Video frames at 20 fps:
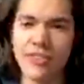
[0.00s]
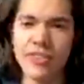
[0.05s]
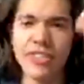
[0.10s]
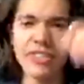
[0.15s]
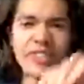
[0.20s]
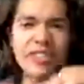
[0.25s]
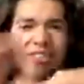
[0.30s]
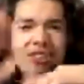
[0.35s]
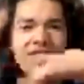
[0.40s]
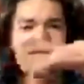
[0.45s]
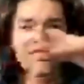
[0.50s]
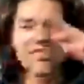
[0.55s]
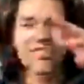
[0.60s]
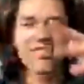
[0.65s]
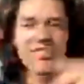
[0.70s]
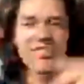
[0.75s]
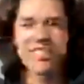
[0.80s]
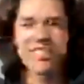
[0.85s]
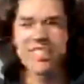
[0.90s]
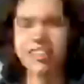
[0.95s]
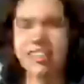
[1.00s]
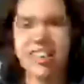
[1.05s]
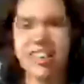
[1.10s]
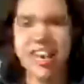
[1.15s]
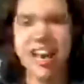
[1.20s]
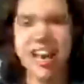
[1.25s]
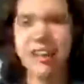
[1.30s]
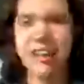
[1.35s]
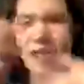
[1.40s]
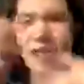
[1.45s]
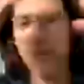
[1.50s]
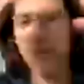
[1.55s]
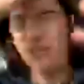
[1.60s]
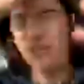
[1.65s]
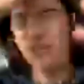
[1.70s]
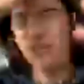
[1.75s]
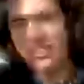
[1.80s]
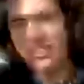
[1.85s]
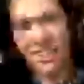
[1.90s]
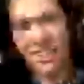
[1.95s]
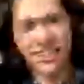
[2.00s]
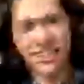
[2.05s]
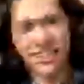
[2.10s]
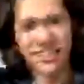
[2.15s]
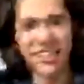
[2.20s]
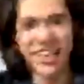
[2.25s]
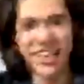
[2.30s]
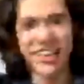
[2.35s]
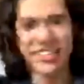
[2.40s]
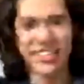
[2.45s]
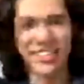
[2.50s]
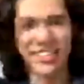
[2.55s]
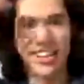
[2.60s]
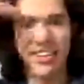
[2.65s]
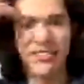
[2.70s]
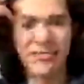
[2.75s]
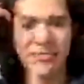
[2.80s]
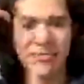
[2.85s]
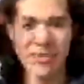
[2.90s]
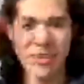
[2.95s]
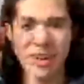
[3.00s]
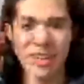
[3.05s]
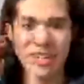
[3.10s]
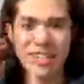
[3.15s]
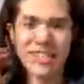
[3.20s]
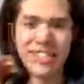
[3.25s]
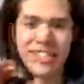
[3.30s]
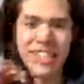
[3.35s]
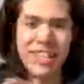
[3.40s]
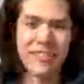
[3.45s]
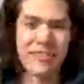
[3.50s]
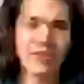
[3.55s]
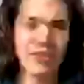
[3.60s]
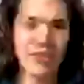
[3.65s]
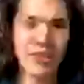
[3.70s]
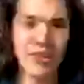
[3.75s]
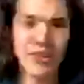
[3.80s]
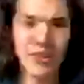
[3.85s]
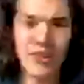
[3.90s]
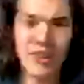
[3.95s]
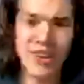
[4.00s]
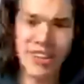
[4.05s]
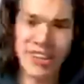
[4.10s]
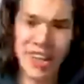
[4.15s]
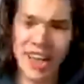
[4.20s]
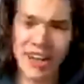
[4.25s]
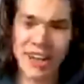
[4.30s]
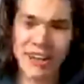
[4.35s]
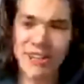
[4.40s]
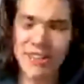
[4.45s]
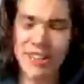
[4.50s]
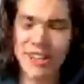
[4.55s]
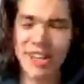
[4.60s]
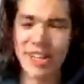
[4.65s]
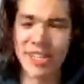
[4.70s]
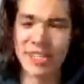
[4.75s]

it, have all these, like, things that I've wanted to say for so long out.